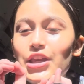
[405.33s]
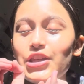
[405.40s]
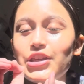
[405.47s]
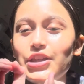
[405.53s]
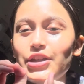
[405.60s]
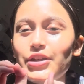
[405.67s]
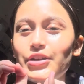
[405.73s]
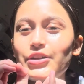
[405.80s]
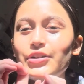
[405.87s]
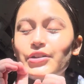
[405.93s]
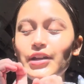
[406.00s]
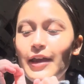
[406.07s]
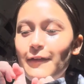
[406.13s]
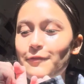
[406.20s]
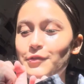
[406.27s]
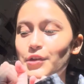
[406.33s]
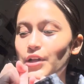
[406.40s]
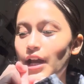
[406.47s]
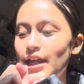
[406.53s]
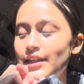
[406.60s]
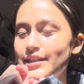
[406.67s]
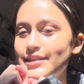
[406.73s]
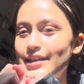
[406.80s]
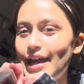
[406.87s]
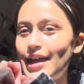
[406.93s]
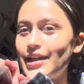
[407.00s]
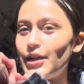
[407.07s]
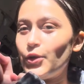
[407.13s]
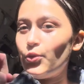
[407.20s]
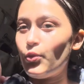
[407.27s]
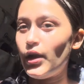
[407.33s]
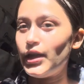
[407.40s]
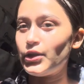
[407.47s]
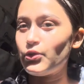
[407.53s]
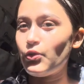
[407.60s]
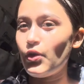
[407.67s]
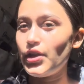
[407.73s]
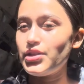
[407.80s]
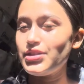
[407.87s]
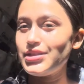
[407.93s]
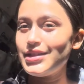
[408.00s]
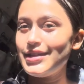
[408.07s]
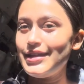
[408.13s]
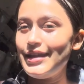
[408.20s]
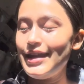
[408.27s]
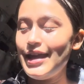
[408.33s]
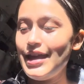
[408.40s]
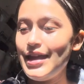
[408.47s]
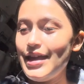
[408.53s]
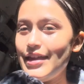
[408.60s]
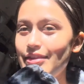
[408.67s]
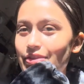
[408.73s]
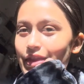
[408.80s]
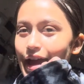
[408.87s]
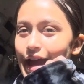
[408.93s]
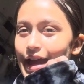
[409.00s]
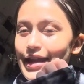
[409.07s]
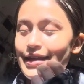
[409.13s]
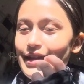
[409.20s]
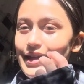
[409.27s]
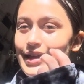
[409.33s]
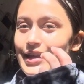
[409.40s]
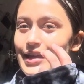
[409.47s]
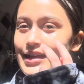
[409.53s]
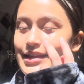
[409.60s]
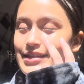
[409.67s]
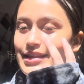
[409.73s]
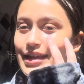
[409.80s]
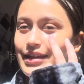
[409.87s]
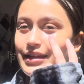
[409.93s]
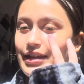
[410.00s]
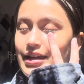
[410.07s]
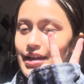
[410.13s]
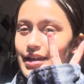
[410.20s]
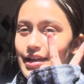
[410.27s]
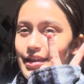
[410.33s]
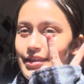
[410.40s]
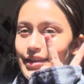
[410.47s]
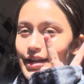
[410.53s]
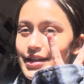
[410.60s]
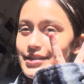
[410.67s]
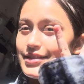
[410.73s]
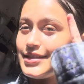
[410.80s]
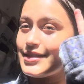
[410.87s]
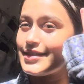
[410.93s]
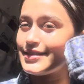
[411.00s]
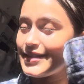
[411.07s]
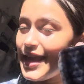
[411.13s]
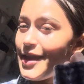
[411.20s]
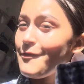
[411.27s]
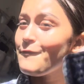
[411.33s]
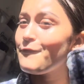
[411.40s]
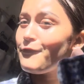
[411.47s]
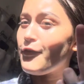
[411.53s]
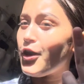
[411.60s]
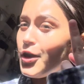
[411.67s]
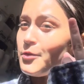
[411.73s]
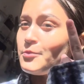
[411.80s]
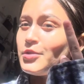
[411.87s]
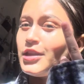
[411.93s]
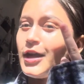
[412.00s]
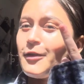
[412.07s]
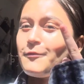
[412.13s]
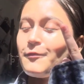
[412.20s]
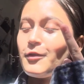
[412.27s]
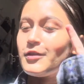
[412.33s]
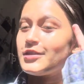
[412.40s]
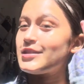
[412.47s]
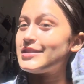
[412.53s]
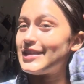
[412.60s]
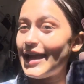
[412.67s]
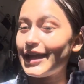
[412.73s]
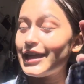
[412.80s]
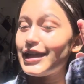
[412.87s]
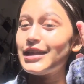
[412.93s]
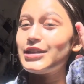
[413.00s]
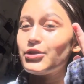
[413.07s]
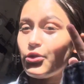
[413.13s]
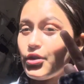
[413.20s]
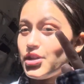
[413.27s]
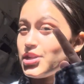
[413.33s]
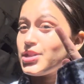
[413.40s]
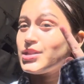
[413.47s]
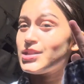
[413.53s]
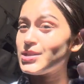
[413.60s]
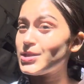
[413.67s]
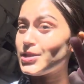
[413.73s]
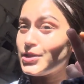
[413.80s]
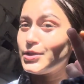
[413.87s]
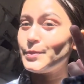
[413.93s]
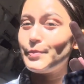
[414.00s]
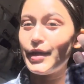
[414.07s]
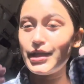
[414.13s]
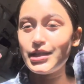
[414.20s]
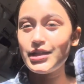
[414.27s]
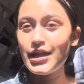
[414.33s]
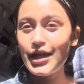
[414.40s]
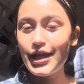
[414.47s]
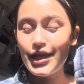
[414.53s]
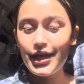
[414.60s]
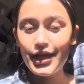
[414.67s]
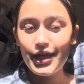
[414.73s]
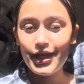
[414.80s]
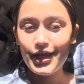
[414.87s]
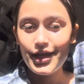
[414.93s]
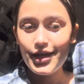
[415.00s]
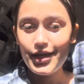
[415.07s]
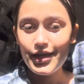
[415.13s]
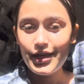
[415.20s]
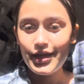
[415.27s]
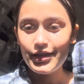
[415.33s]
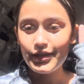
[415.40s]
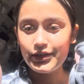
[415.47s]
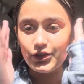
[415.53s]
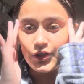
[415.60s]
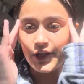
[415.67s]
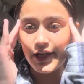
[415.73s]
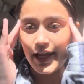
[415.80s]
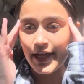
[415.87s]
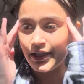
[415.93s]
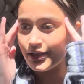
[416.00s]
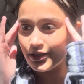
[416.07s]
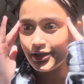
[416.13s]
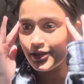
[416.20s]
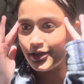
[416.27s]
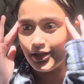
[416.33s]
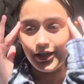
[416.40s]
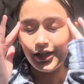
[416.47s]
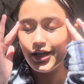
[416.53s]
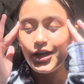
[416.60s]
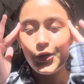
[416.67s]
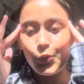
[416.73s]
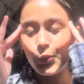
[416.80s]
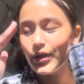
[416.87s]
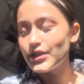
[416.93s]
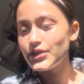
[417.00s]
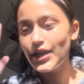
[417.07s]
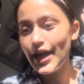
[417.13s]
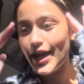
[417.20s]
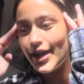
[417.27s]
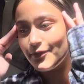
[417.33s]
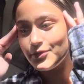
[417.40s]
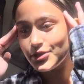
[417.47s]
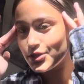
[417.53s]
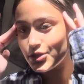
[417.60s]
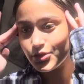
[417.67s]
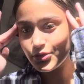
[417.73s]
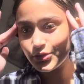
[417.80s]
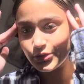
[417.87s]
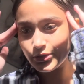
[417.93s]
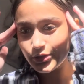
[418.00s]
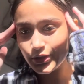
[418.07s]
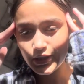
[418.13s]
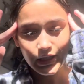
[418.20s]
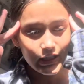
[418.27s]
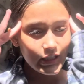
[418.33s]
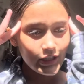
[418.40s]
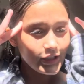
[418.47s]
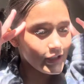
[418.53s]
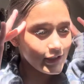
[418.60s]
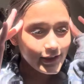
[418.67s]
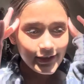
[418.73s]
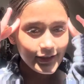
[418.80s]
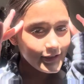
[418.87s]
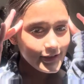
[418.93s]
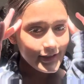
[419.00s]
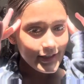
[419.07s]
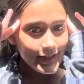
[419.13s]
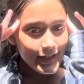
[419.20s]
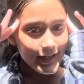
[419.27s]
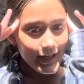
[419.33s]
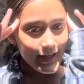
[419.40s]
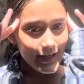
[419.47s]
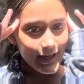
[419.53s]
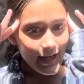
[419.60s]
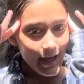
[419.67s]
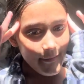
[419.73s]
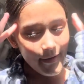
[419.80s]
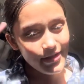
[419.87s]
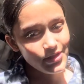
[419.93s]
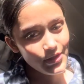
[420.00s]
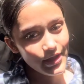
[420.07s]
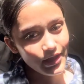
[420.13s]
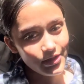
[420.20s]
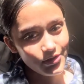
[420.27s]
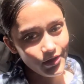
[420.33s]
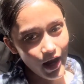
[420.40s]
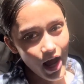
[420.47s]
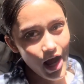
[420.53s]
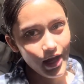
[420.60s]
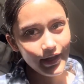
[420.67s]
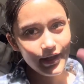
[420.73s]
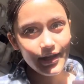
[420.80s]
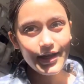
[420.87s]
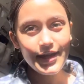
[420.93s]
you, if you understand a one question, then it's like there's the same formula for the second question too, but then you're like, oh, what do I have to do? Oh, am I doing it wrong?